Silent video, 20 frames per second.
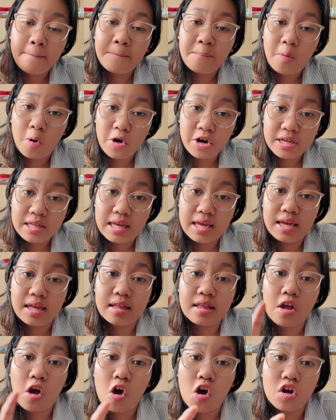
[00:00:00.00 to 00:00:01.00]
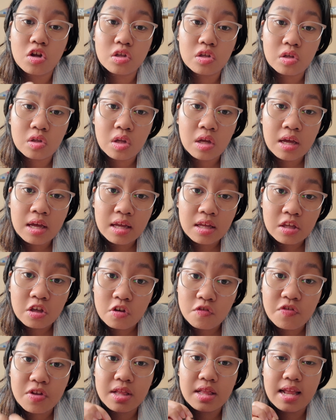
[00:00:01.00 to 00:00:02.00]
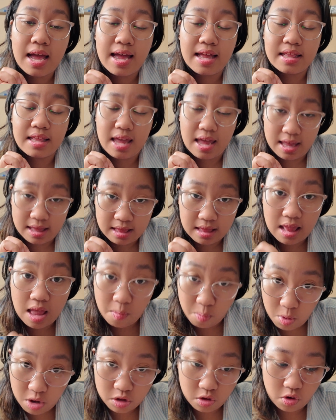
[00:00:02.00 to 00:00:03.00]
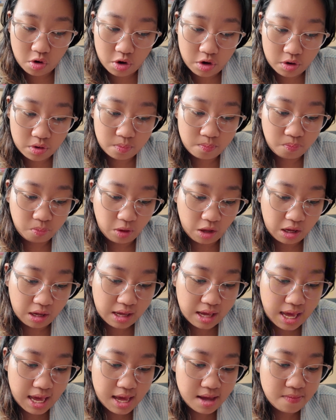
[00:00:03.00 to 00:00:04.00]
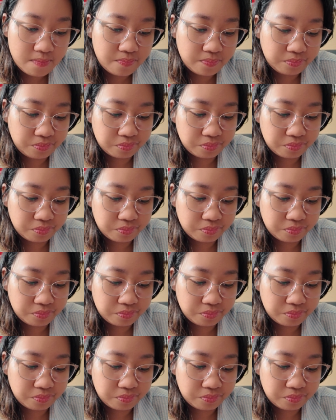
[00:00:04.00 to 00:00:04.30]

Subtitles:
port it on Newfoundland and Labrador. Okay?